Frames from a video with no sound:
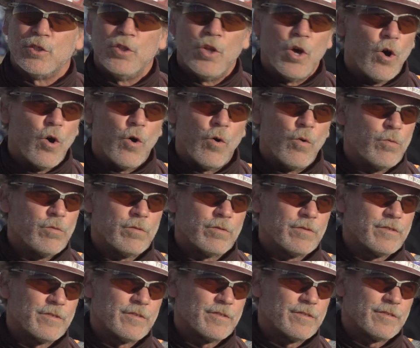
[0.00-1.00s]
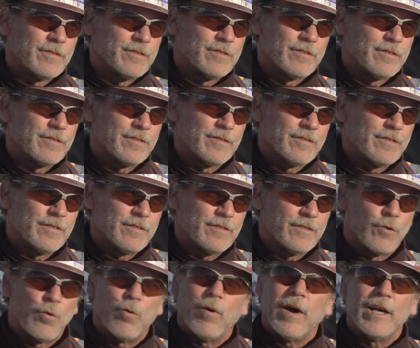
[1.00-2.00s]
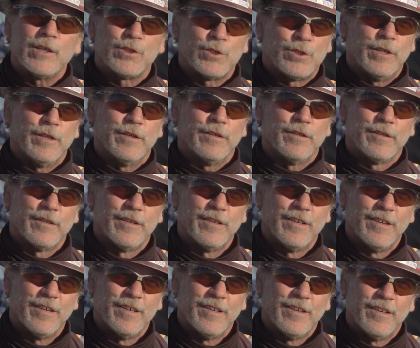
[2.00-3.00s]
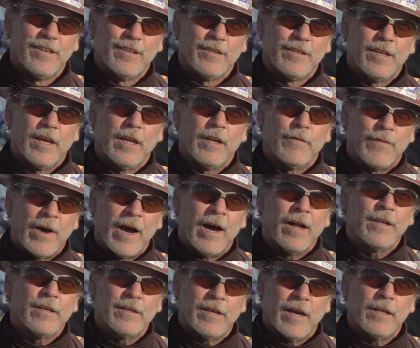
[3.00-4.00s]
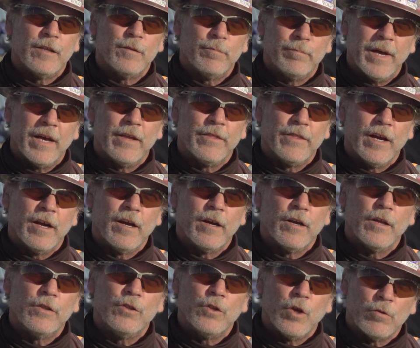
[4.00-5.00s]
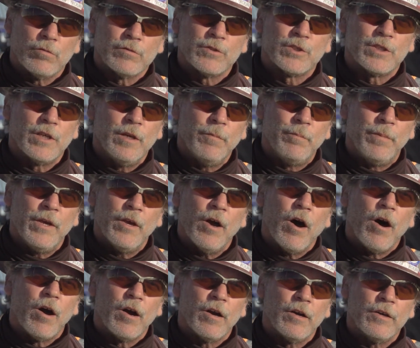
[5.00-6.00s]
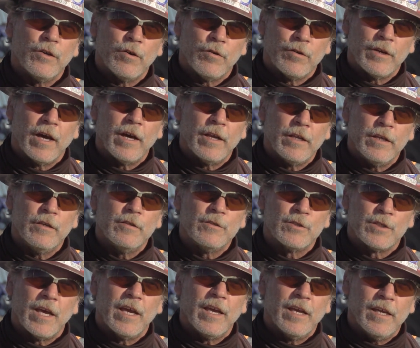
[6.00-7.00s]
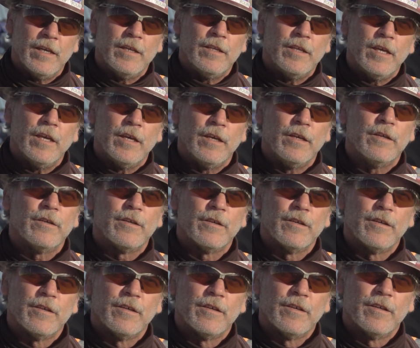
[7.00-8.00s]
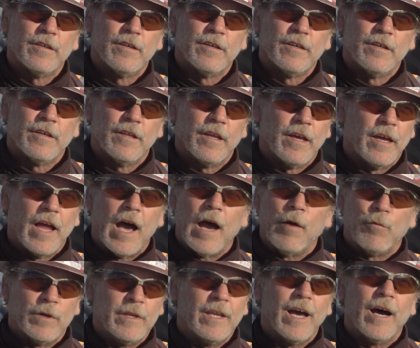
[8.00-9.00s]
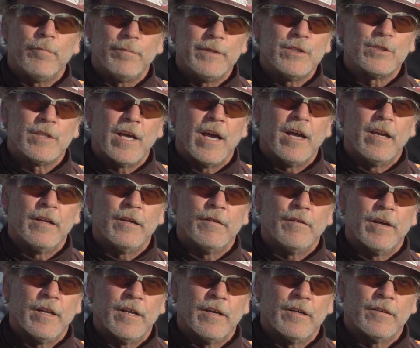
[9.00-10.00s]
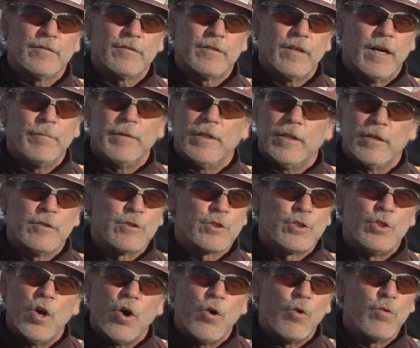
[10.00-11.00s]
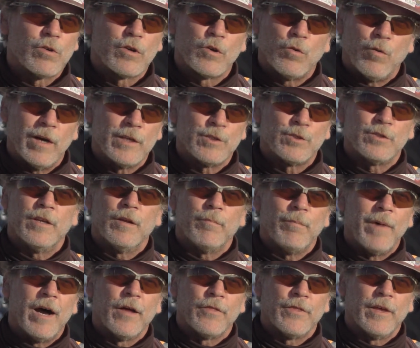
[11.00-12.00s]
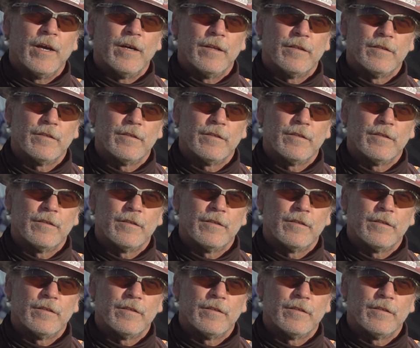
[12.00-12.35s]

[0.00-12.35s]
no question that if Halle hadn't been there and known CPR, knowing how to use the AED, that I would not be standing here right now. I mean, there's no question about that